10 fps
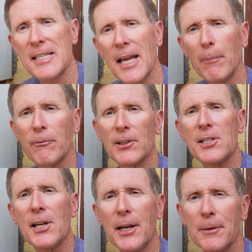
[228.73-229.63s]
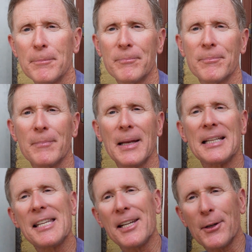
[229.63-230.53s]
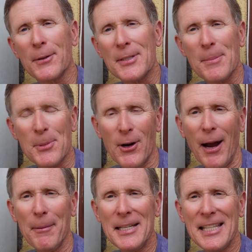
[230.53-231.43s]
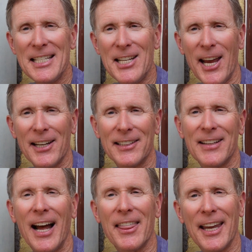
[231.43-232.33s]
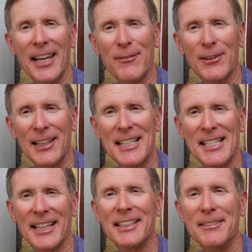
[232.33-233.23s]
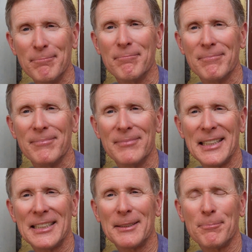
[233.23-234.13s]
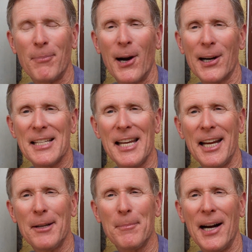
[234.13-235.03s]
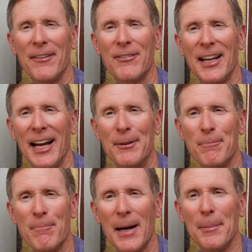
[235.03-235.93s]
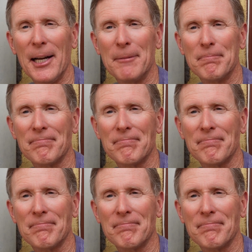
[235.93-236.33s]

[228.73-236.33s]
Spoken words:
helpful to you, consider subscribing to the channel. I thank you for listening. This is Mark saying goodbye for now. Bye-bye.